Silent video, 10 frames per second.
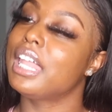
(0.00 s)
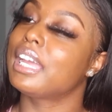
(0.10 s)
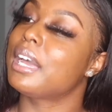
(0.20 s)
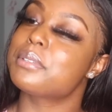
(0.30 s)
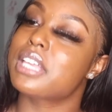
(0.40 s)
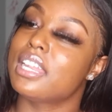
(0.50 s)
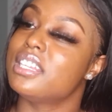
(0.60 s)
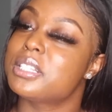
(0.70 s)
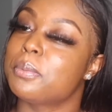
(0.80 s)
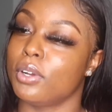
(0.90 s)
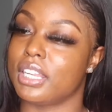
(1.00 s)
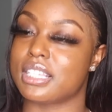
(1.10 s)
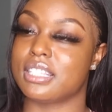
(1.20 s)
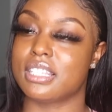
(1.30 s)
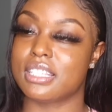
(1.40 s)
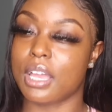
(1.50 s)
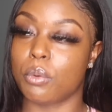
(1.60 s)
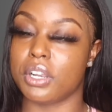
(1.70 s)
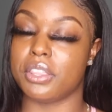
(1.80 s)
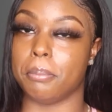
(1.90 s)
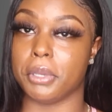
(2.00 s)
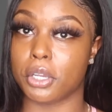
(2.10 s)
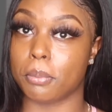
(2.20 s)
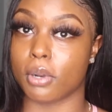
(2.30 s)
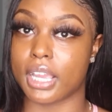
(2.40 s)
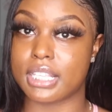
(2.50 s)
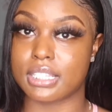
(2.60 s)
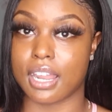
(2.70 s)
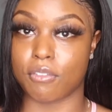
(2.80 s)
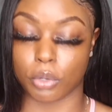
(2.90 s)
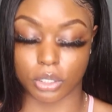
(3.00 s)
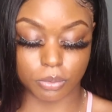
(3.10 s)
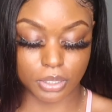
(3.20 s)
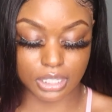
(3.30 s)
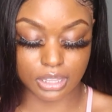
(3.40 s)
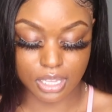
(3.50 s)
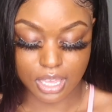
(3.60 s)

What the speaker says: like I was kind of disappointed because this is like one of the bigger brands that I've worked with,